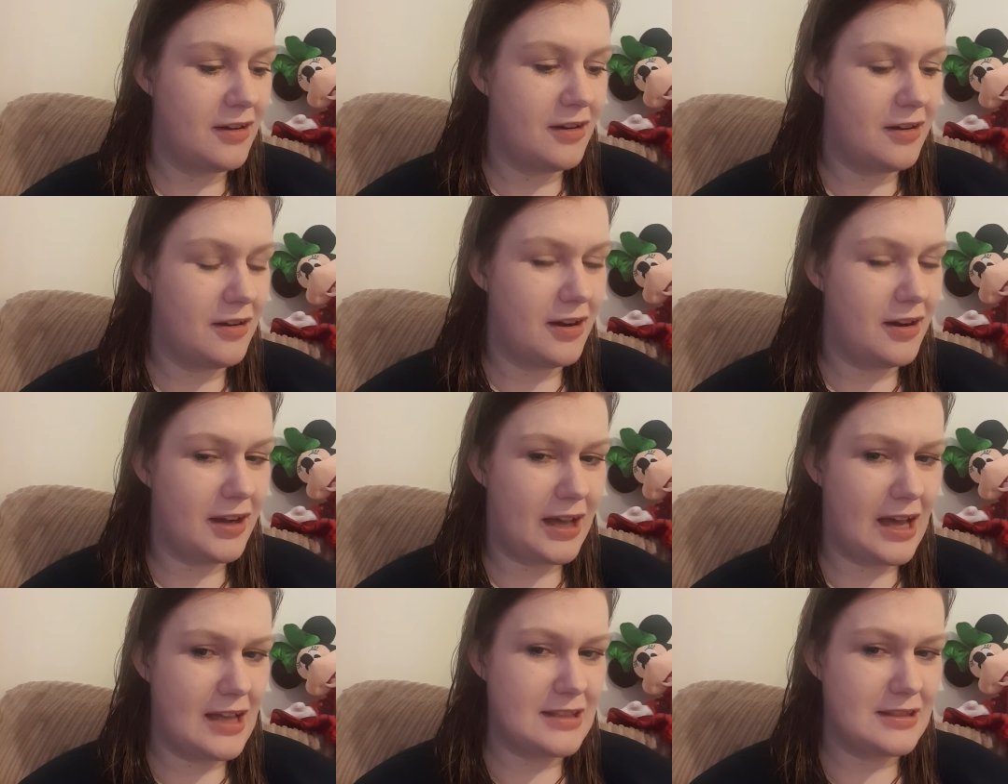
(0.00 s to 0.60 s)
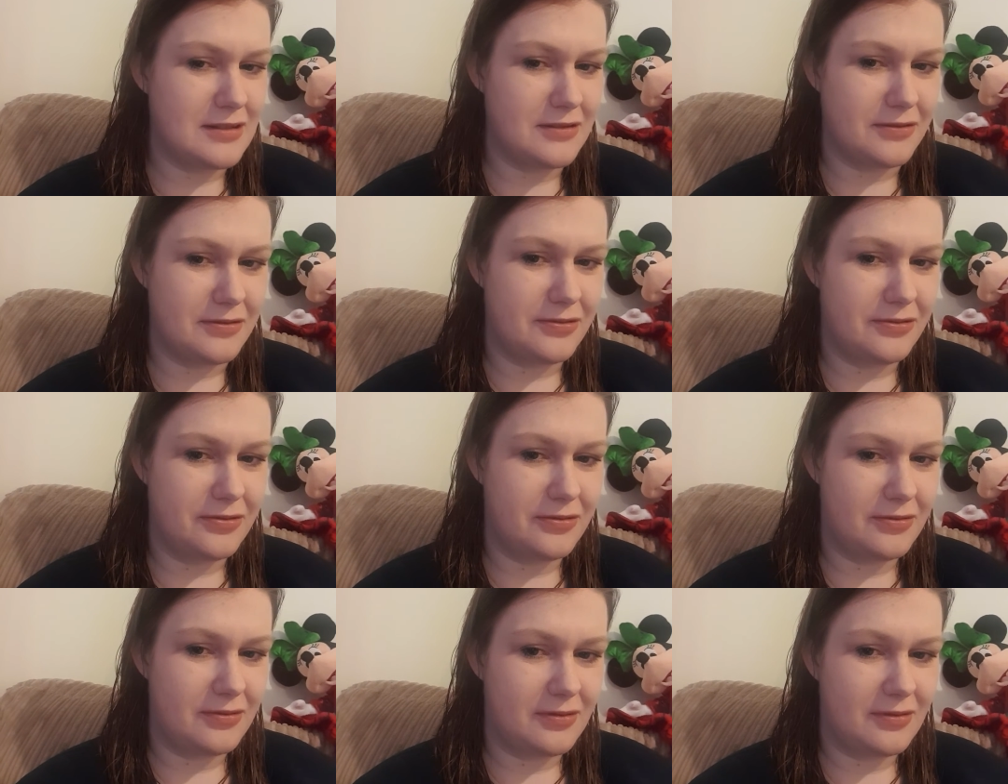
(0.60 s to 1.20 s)
a case of
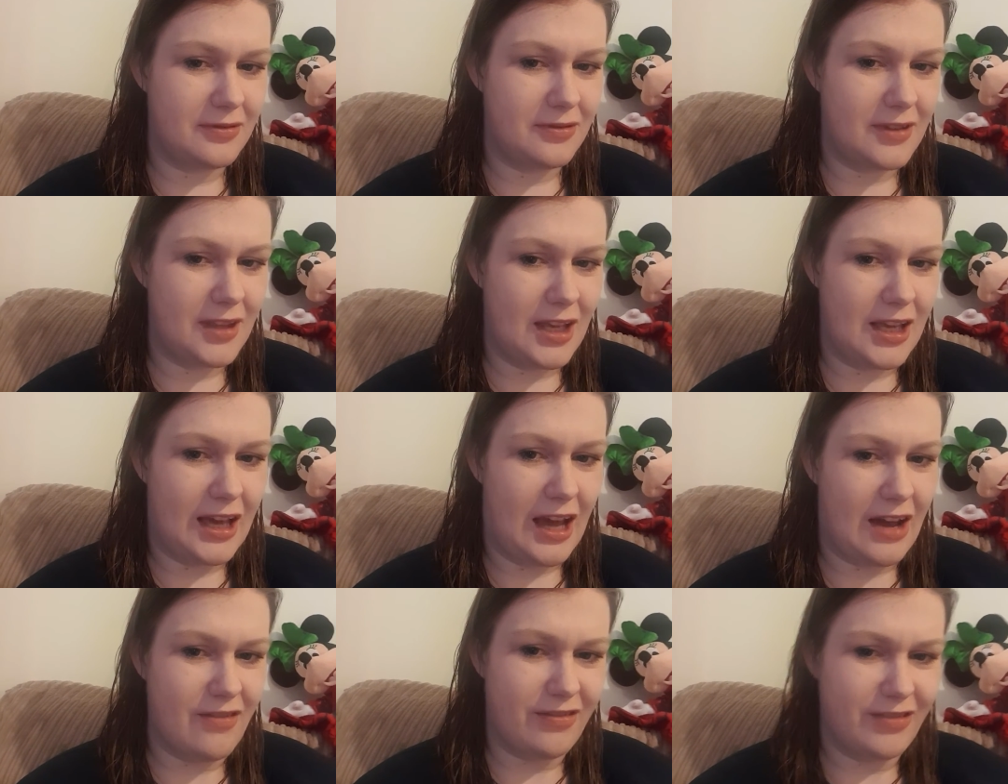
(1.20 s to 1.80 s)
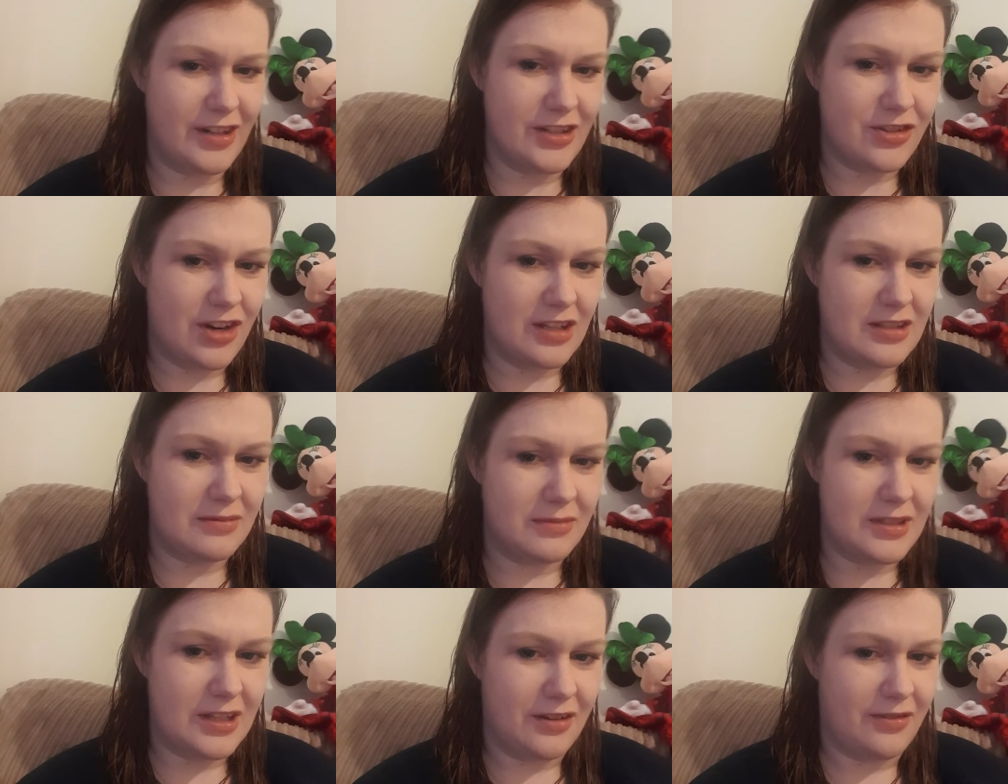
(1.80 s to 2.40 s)
that he can't fully dress
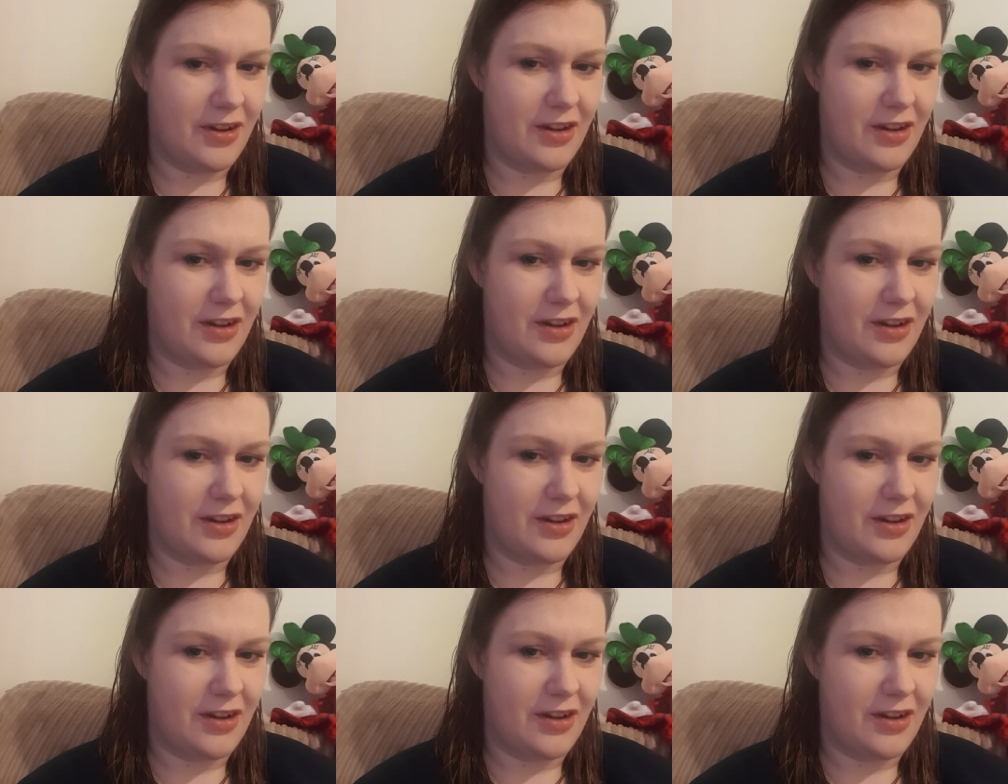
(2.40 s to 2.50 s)
himself.